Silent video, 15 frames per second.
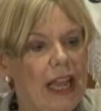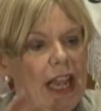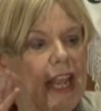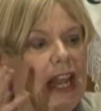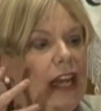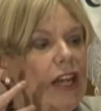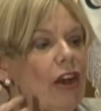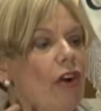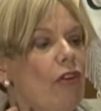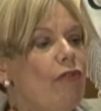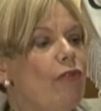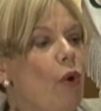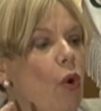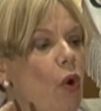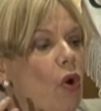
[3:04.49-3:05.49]
in
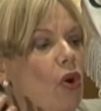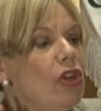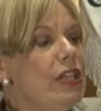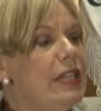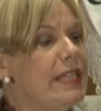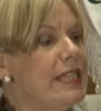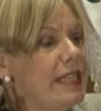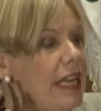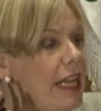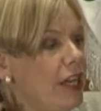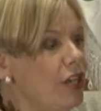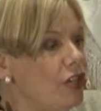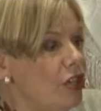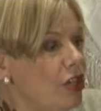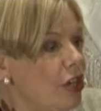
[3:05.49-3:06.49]
four
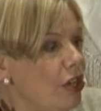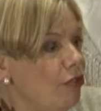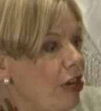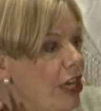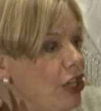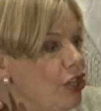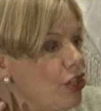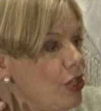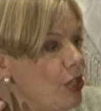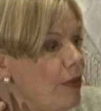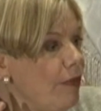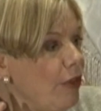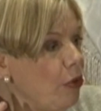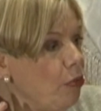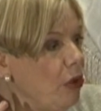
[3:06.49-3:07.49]
distinct regions
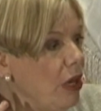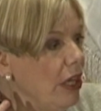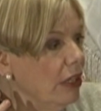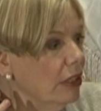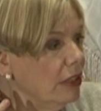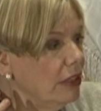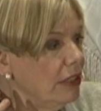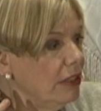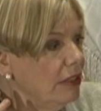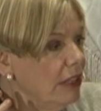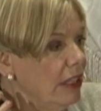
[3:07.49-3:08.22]
of the world.